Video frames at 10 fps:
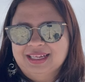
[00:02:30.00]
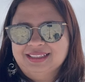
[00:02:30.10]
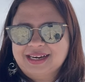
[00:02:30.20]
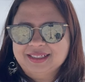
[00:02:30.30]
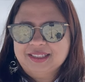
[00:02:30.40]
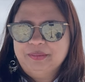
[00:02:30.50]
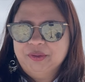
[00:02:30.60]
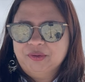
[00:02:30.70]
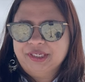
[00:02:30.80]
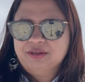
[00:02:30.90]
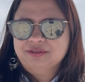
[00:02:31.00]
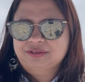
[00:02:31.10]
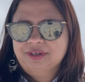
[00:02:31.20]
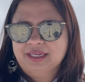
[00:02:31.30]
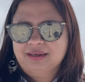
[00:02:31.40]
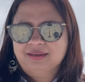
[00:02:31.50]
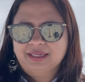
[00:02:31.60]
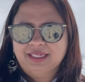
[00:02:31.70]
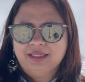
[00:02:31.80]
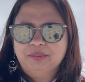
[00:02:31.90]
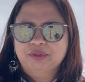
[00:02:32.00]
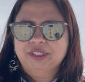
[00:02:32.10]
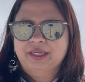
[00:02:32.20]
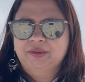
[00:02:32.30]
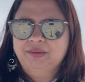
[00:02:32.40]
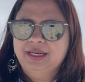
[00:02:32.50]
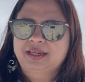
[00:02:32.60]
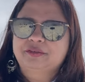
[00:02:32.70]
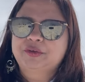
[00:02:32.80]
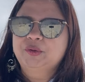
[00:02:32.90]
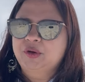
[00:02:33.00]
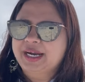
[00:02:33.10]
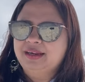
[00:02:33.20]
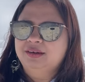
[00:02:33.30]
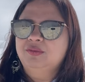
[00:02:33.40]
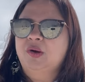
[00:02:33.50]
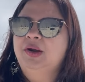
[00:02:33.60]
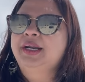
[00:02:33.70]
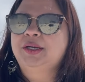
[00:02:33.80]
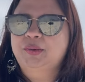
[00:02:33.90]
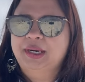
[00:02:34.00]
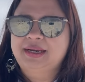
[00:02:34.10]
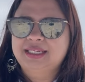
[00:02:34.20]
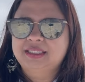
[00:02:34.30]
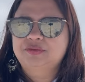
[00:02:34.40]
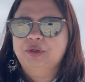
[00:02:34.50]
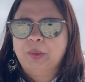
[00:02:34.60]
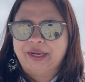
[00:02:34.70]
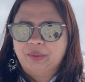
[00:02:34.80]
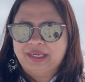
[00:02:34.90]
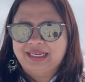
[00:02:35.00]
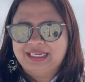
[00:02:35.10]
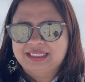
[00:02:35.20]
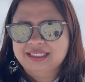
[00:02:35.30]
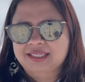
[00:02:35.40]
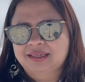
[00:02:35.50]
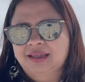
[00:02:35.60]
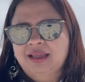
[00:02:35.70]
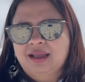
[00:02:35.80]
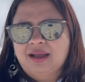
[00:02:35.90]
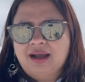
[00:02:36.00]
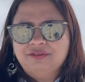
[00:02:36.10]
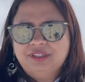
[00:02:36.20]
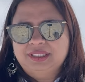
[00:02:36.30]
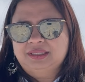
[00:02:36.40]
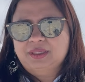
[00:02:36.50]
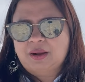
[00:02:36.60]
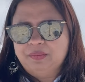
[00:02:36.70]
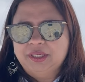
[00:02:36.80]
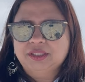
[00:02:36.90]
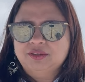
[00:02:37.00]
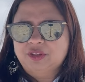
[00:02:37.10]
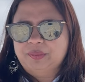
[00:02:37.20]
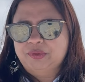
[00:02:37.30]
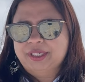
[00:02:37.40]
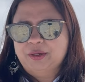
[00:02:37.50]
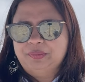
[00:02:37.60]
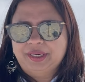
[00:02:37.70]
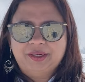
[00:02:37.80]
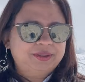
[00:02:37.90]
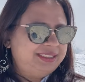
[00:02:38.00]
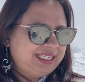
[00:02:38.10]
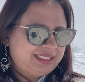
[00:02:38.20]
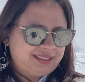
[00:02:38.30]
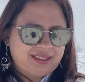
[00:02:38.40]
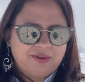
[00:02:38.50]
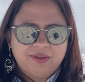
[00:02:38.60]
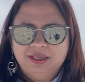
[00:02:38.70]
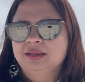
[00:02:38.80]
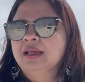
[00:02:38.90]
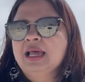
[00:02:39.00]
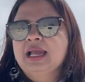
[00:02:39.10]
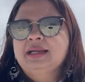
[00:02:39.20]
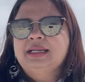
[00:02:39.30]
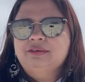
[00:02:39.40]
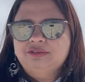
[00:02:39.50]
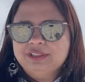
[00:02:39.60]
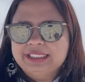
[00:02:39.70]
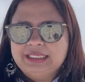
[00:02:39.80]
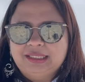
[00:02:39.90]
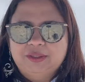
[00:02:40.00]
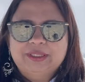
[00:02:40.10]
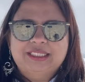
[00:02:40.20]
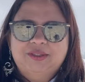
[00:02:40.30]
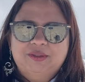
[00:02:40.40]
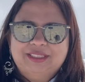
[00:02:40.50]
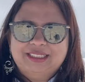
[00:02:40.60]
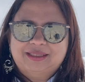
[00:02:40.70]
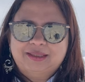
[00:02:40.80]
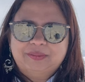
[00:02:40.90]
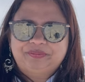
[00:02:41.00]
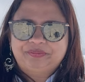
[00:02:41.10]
That is the beauty of any puja, you know, like if you get involved and do at least for 21 days after the completion of the puja, you pray to the deity and all, definitely you'll see good results.